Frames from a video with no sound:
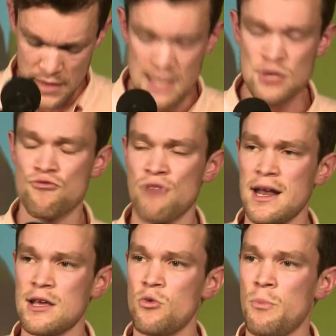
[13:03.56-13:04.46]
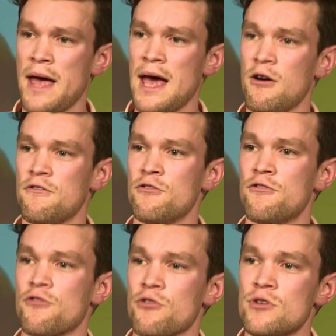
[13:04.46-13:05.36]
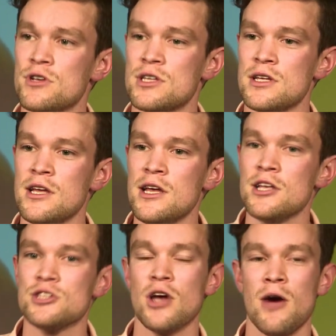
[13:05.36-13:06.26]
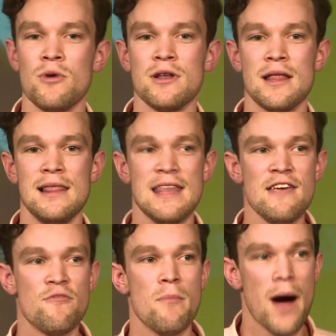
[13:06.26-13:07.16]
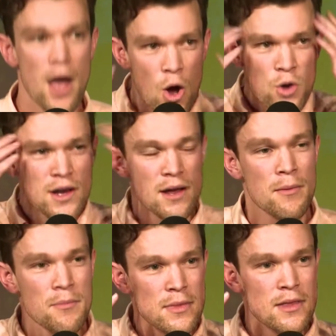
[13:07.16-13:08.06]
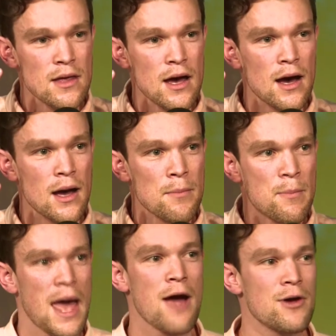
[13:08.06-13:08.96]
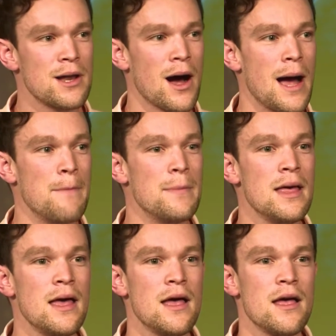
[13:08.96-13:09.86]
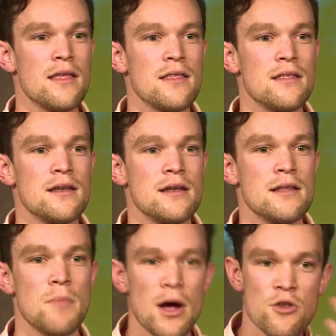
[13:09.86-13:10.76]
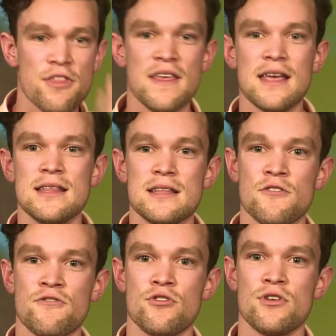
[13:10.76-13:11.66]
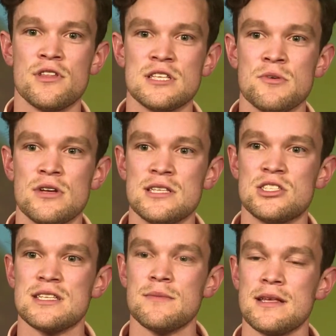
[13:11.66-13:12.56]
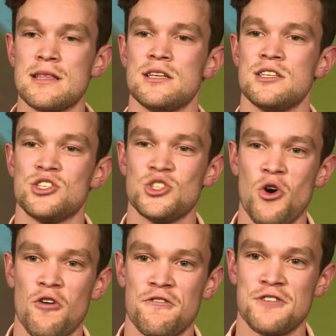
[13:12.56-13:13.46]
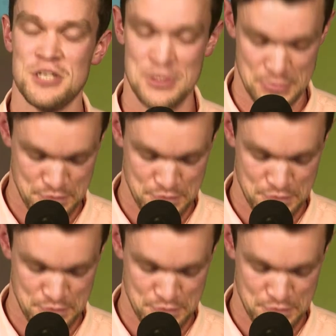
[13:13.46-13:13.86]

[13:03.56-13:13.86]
is a radical, powerful fruit. So I want to leave my own paradigm, my own thinking that the fruit of the Spirit is just something that is soft.